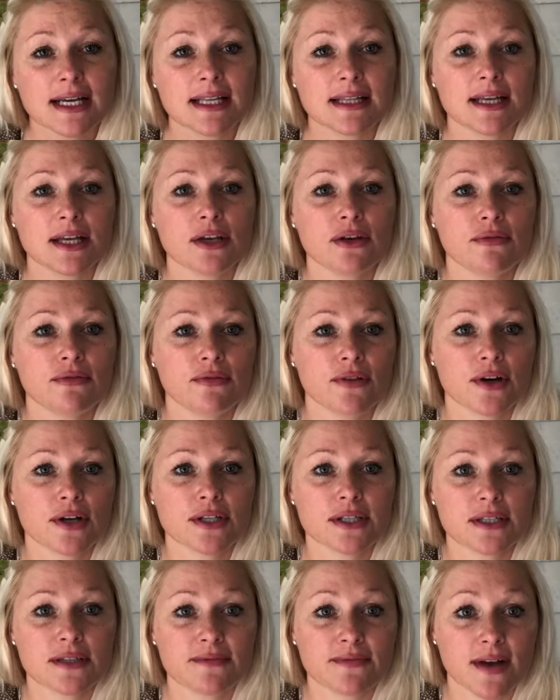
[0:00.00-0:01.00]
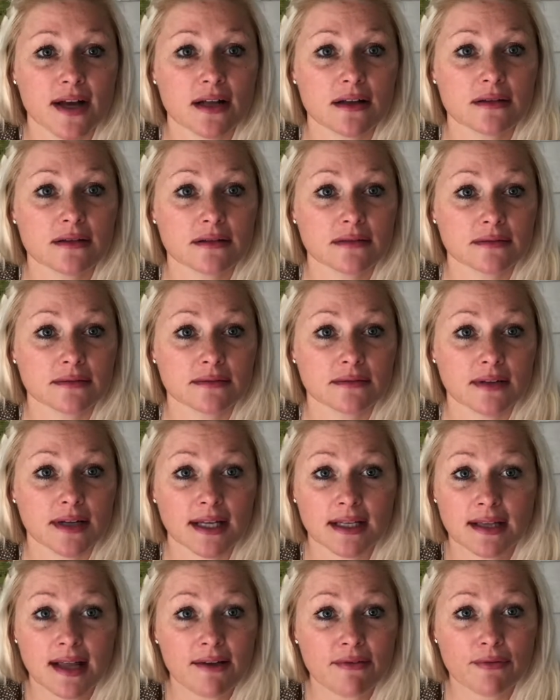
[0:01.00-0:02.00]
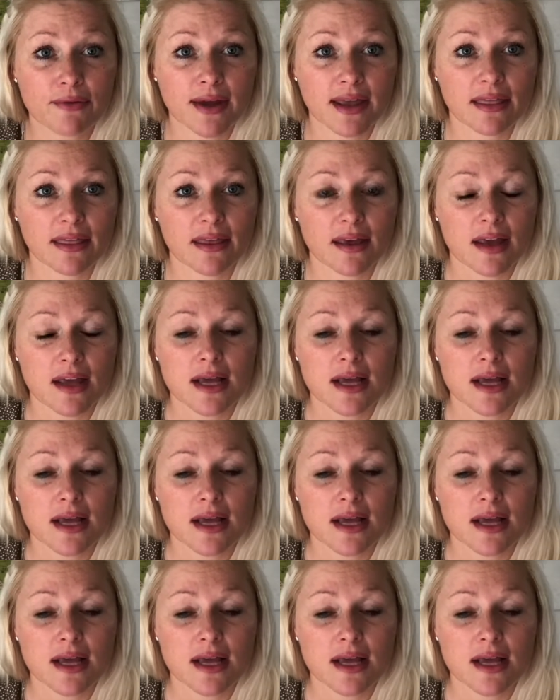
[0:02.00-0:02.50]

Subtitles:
that you first fell in love with.